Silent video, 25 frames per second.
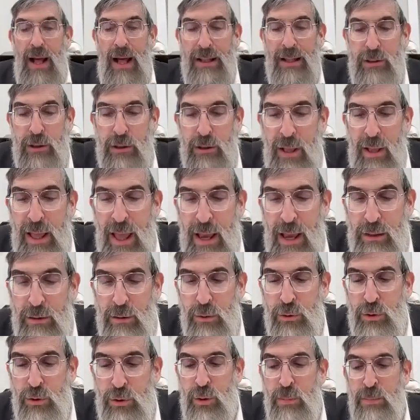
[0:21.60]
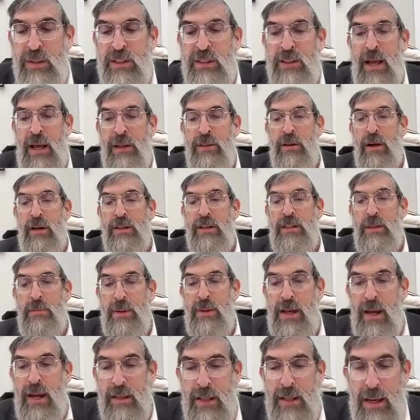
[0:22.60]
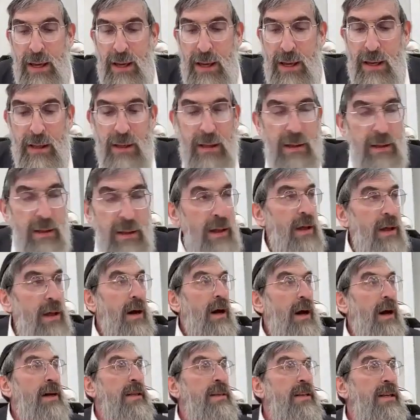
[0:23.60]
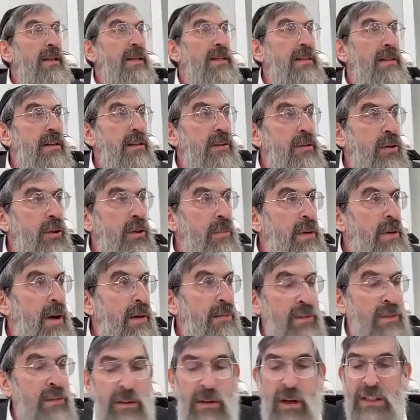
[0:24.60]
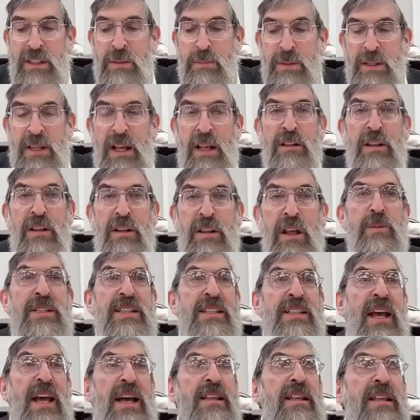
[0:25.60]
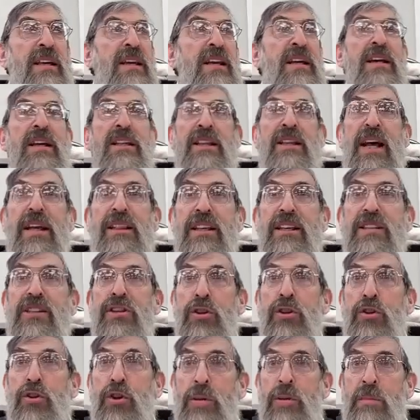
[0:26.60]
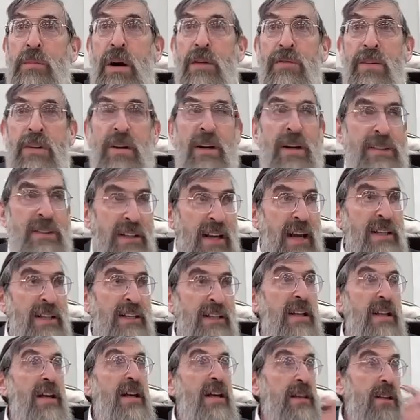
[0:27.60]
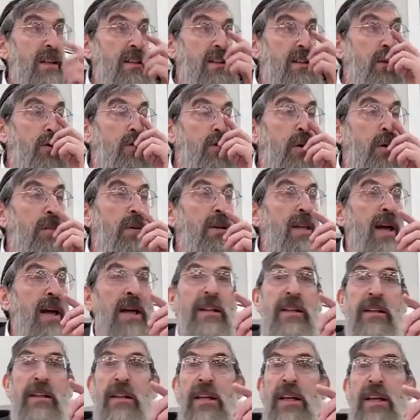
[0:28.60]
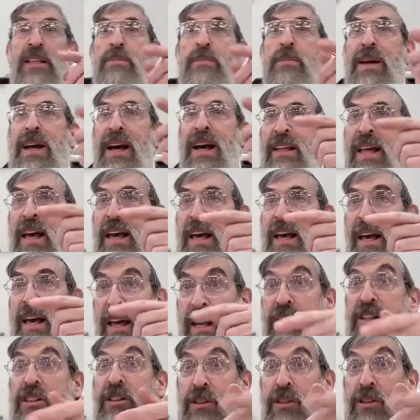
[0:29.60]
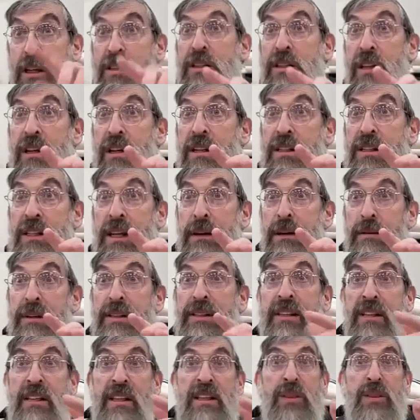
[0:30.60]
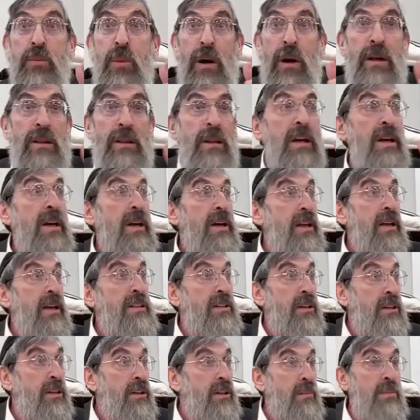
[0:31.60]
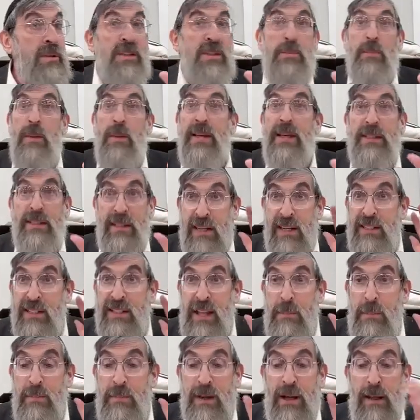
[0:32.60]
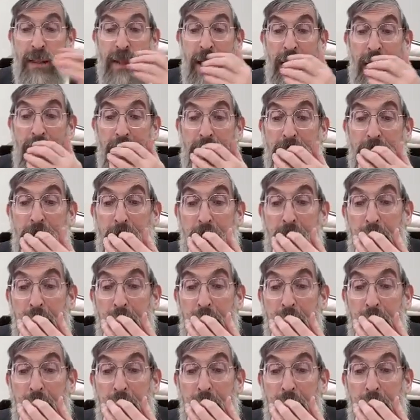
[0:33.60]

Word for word: Al Elu Tumis Hanazim Megaleach. On this, the tumah of the nazim is got. We said that there's the tumah of the nazim. Guys, there's a tumah that he's megaleach and sois the naziris, and there's one there's a tumas mace that he's not megaleach.